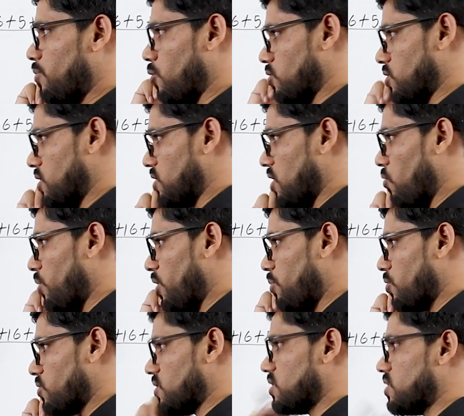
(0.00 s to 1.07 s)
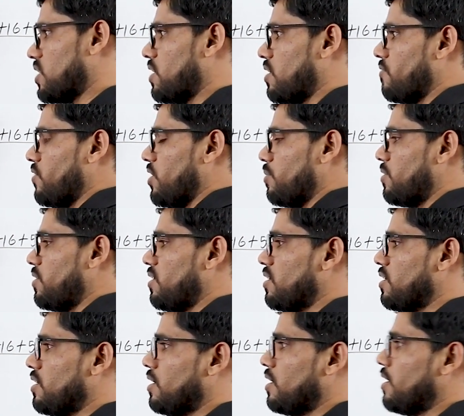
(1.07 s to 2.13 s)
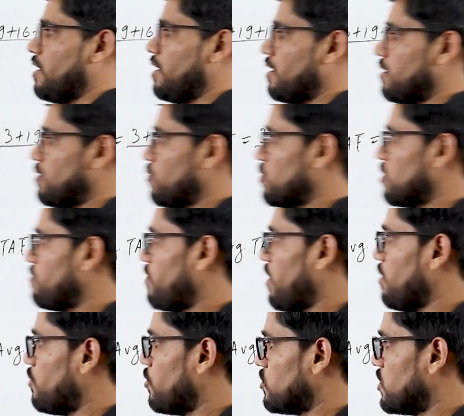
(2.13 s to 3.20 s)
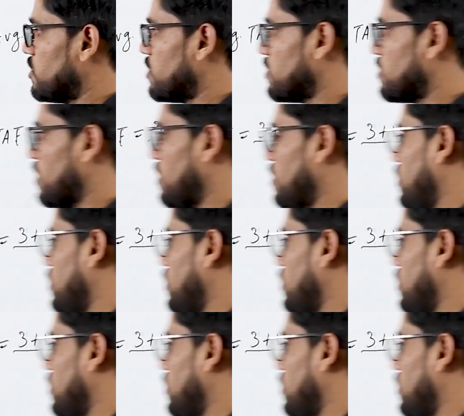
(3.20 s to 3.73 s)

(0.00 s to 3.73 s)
process. How many processes are available? Here total 5 processes are